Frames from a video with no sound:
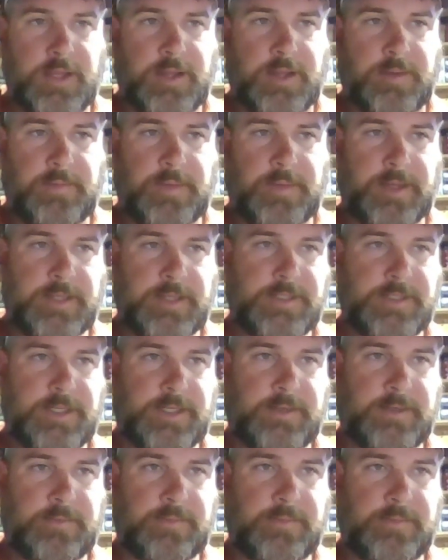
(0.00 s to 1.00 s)
But
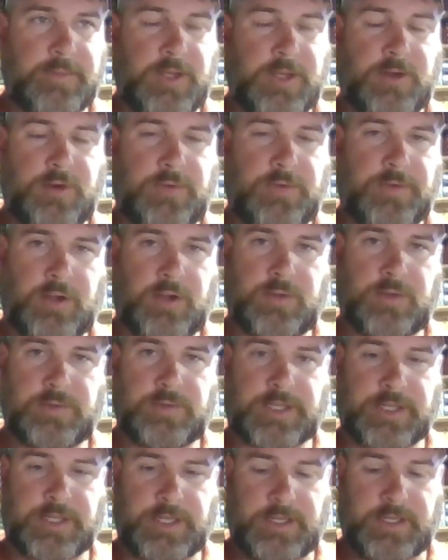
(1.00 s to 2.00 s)
no, overall it was
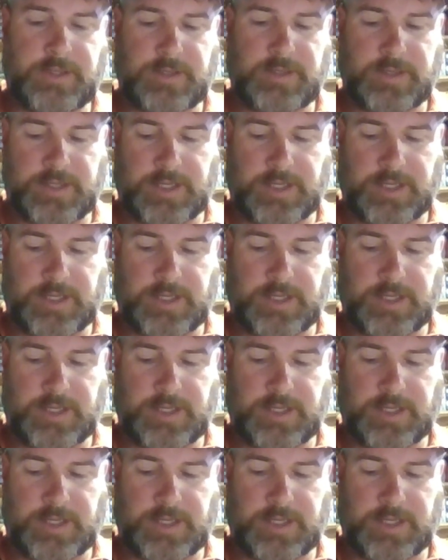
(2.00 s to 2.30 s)
good.